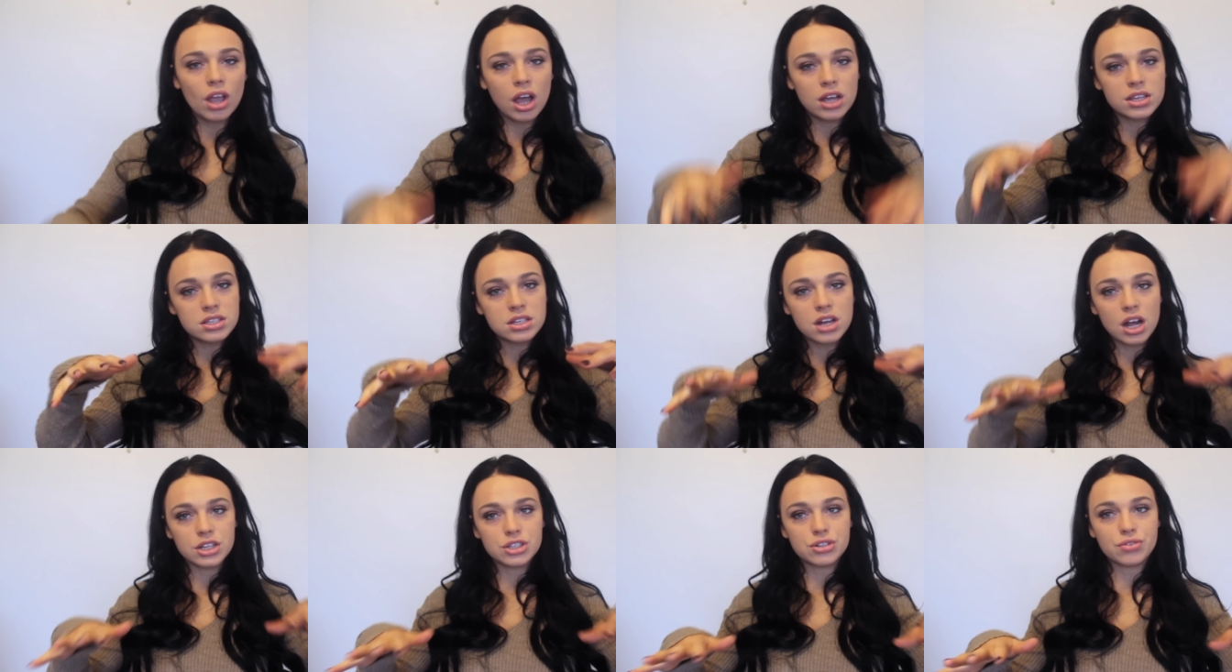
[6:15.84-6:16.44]
I
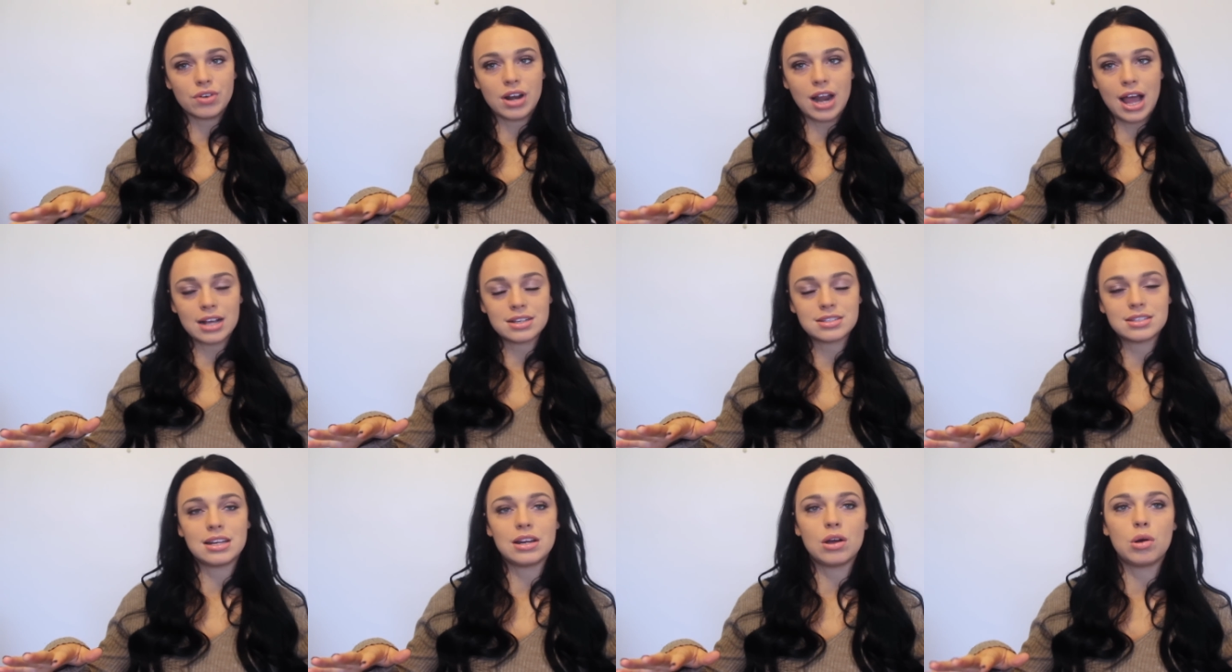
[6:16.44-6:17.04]
started to
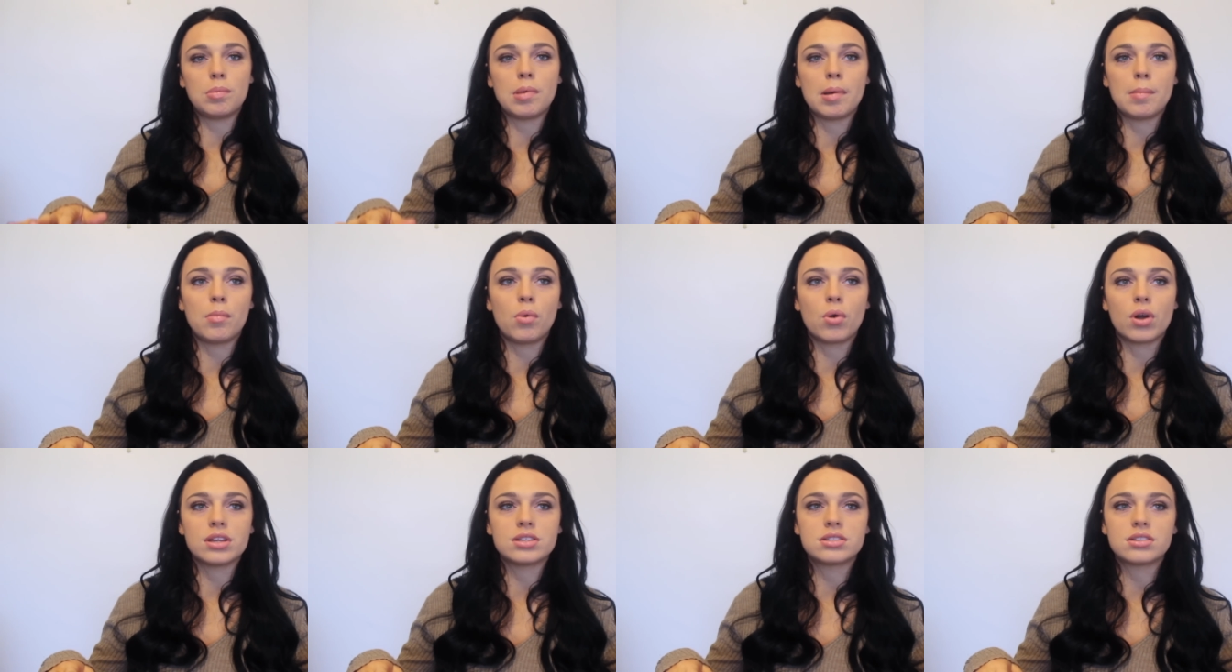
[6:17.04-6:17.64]
relax a little bit
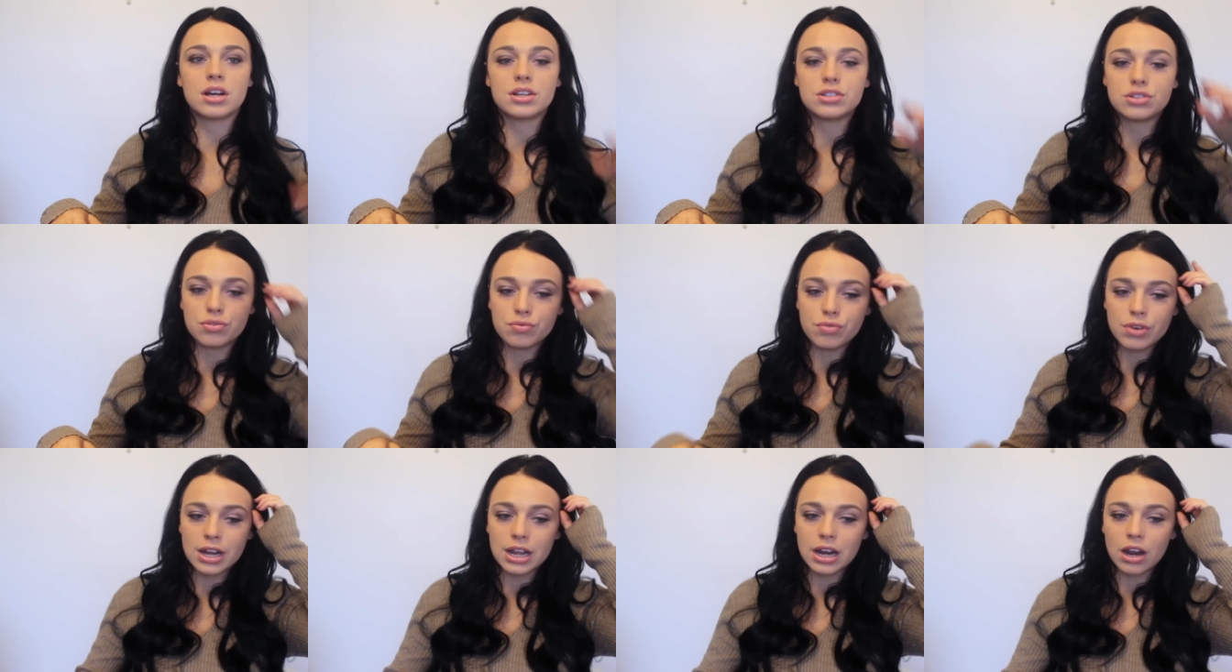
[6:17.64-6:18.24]
more and I started
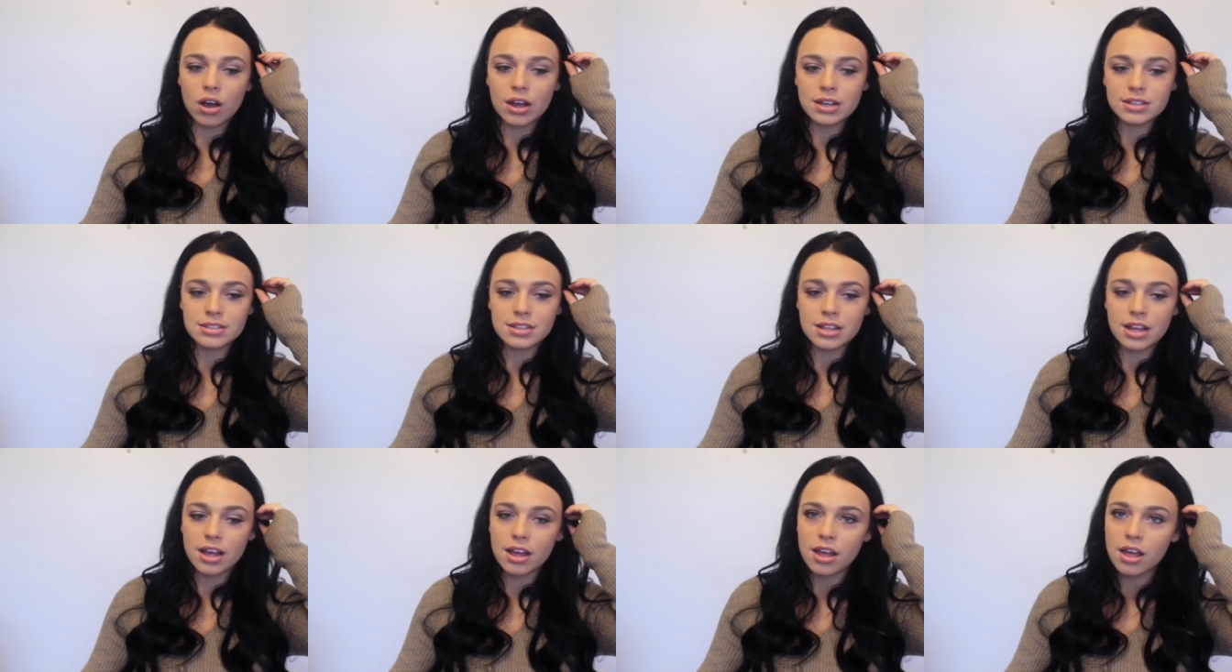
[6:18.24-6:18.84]
to realise
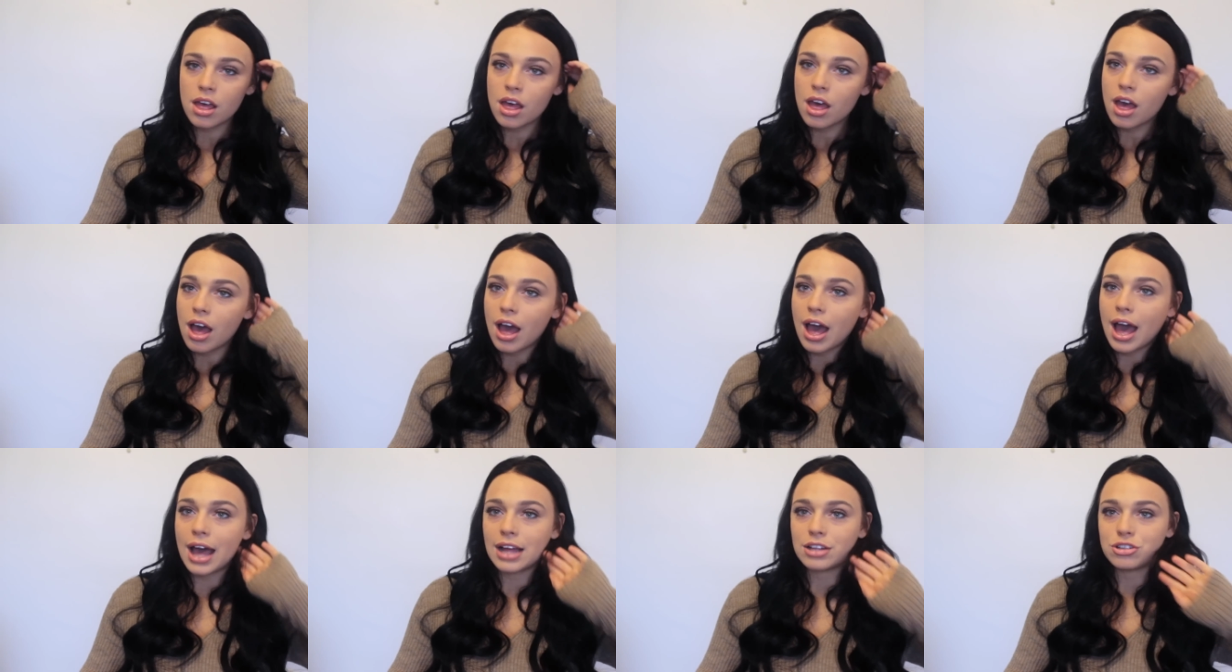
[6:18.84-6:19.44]
that
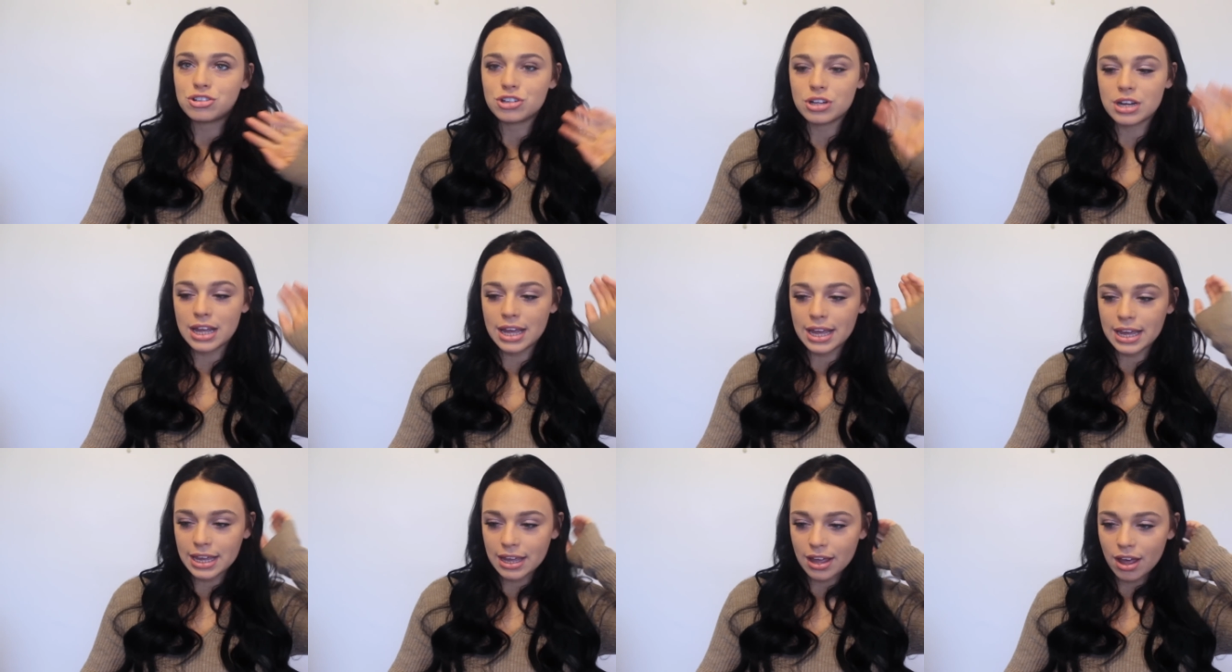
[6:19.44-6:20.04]

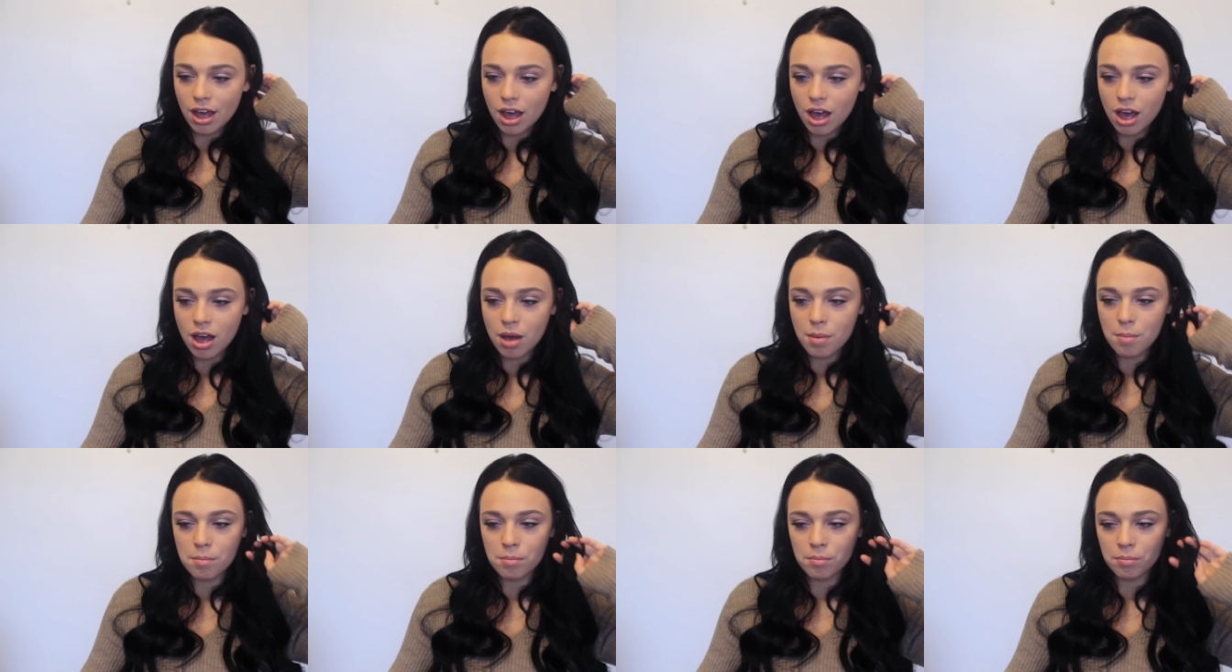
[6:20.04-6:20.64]
actually
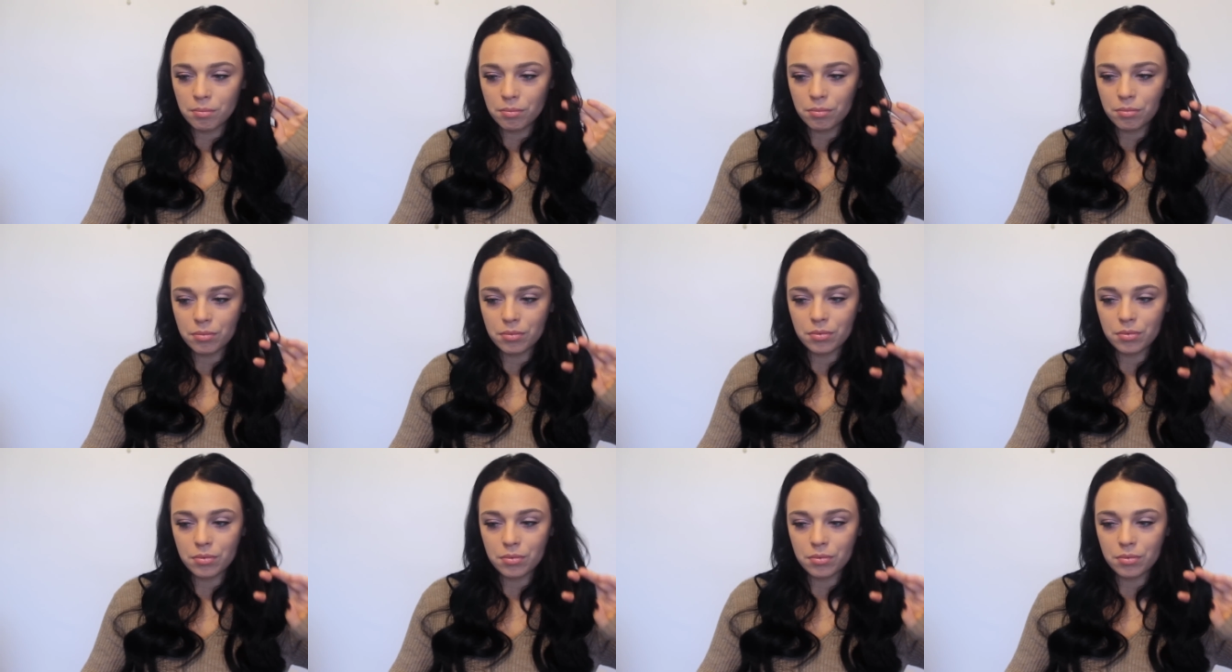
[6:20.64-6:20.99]
um,